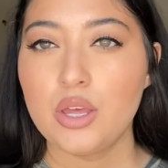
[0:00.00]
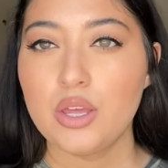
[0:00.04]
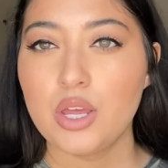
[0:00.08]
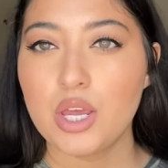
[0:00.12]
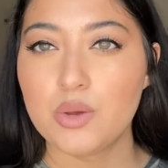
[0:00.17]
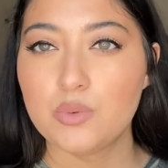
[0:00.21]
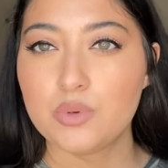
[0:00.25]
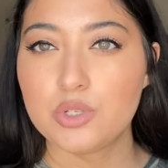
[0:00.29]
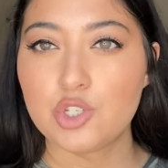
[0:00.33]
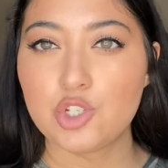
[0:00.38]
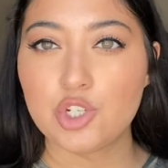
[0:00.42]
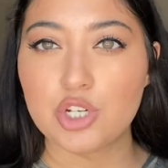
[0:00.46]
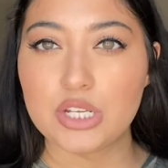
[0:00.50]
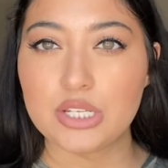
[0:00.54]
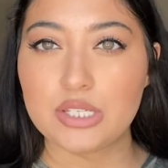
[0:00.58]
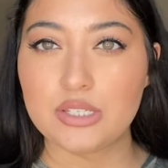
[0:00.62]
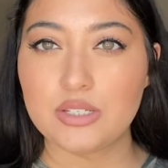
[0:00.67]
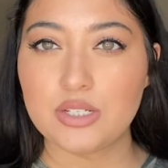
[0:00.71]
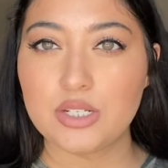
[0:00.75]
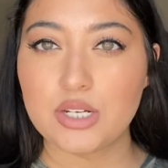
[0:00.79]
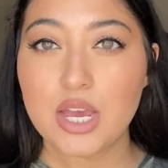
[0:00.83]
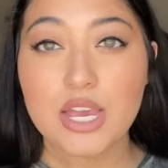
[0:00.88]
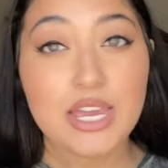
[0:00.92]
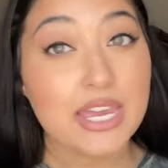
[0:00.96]
It was
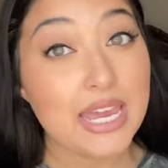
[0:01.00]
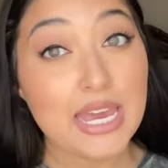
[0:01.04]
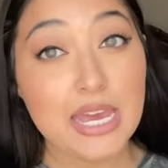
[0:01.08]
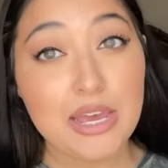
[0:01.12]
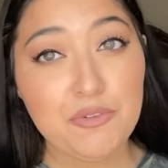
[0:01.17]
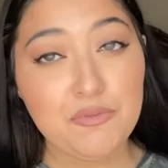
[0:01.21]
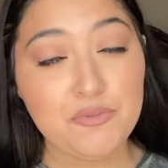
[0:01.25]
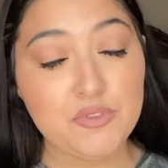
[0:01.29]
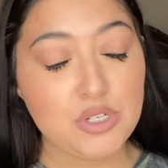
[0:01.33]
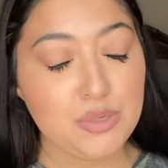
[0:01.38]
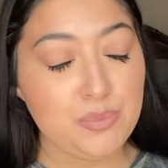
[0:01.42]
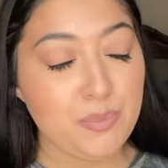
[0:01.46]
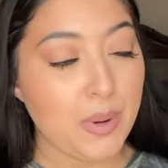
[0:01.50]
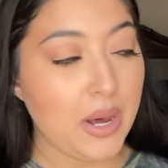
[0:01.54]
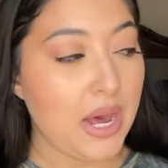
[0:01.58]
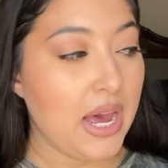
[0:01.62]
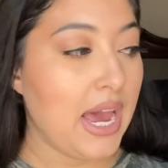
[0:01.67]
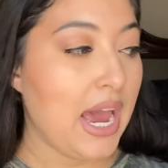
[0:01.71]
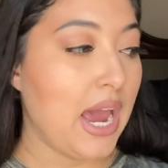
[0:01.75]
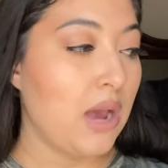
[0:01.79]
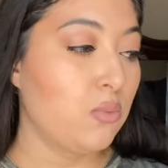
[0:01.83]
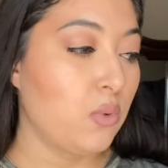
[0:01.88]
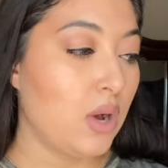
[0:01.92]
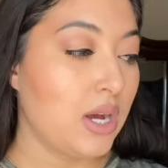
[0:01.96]
just a gift,
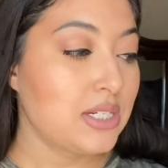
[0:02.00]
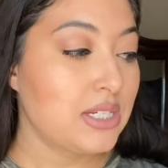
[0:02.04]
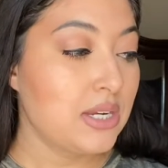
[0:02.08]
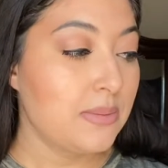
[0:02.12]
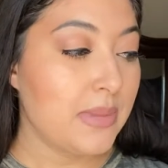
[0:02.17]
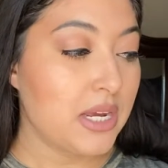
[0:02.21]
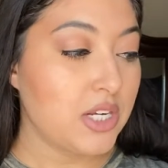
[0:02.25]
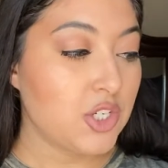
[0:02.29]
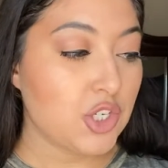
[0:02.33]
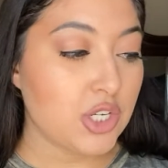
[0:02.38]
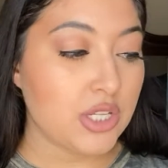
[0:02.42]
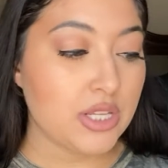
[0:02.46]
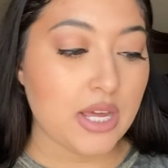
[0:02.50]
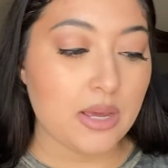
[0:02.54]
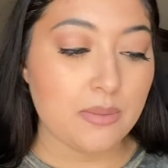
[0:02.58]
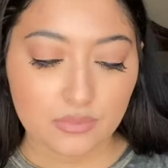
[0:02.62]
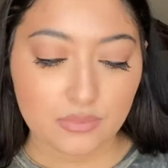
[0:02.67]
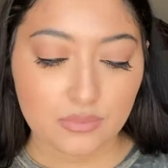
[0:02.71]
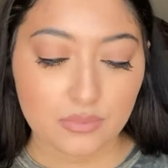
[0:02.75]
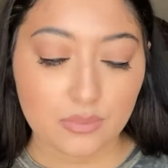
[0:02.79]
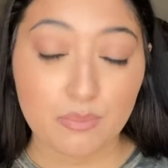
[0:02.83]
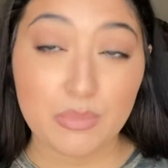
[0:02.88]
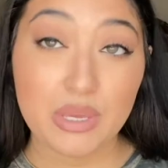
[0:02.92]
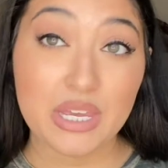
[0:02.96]
but I want to mention them
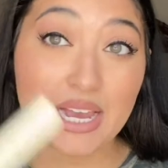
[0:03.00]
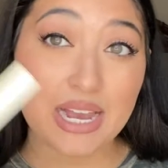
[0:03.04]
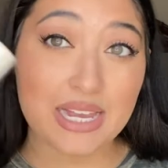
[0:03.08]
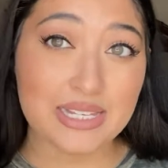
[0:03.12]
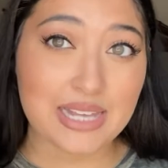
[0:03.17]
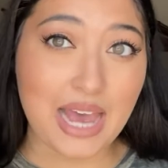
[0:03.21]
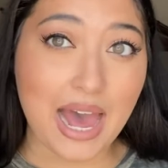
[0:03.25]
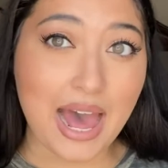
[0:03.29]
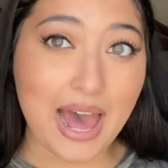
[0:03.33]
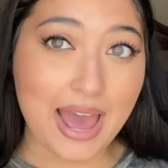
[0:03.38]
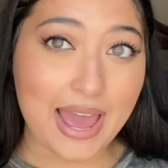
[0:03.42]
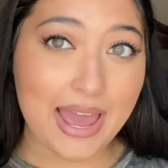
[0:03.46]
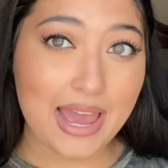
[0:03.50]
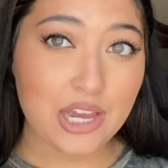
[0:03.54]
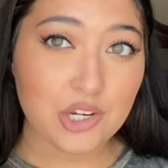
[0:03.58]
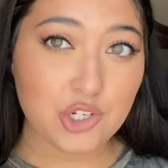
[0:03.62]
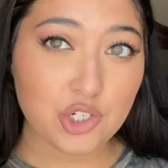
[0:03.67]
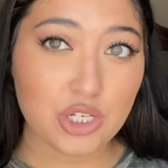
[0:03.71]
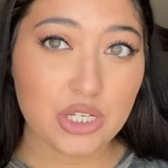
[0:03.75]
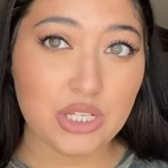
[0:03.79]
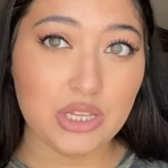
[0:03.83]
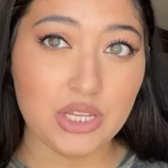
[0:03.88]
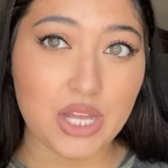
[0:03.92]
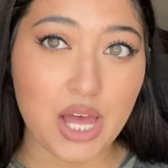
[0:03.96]
because I
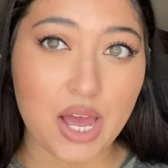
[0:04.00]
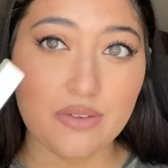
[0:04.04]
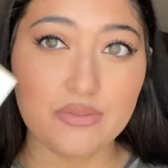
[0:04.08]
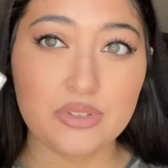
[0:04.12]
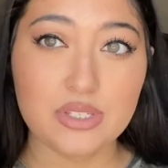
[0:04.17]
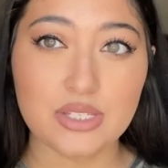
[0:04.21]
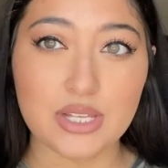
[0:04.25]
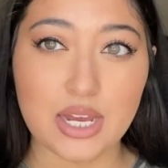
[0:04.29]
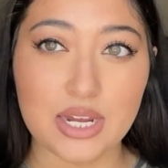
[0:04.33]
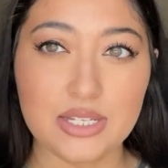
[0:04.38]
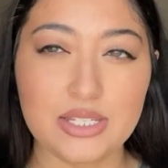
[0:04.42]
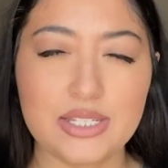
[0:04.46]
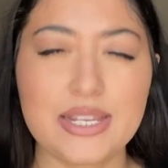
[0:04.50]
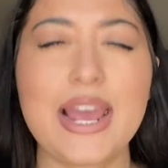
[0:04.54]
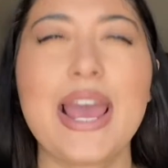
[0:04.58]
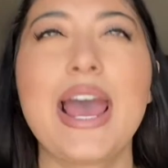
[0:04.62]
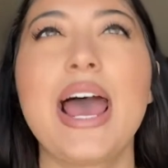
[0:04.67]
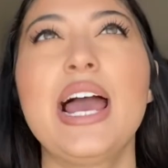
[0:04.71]
actually love Sun Saint.